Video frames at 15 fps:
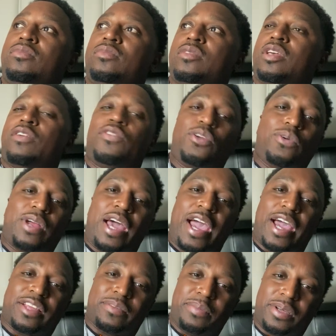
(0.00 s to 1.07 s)
If you would have
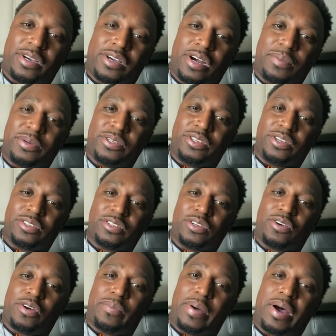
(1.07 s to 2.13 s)
asked me a couple of years
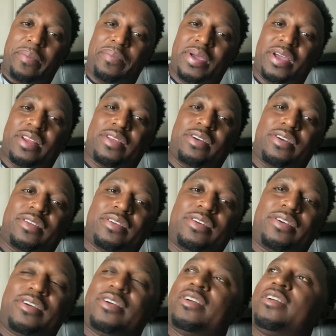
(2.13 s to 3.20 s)
ago about being
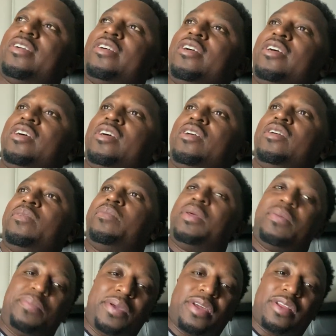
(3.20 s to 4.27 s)

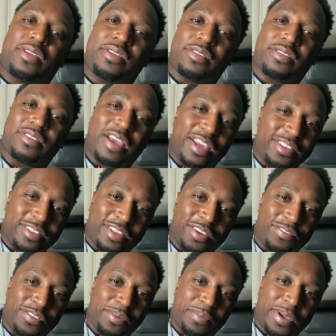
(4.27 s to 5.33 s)
me being a site
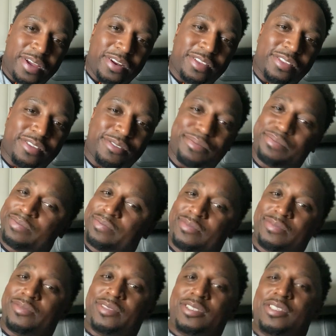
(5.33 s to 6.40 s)
safety manager,
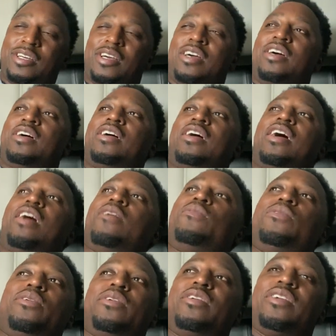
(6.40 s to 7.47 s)
I
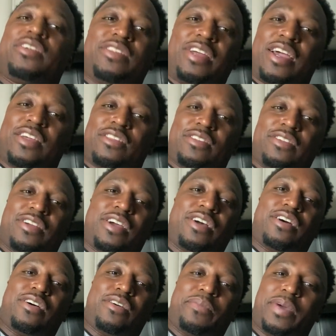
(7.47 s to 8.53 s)
would have looked at you like,
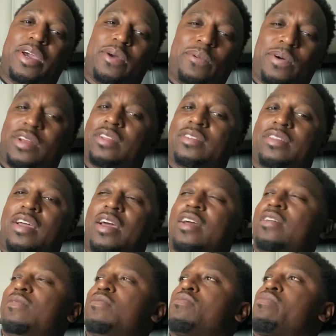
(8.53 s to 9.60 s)
oh man, what is that?
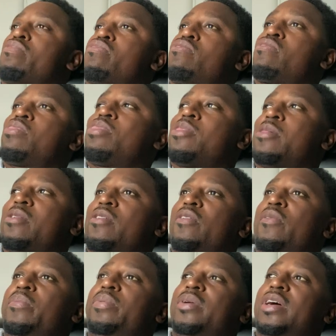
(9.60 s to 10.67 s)

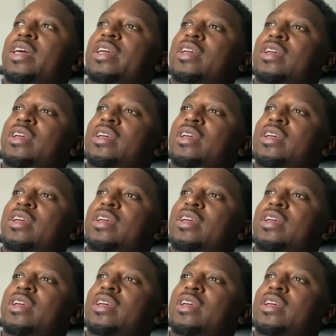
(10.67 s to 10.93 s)
But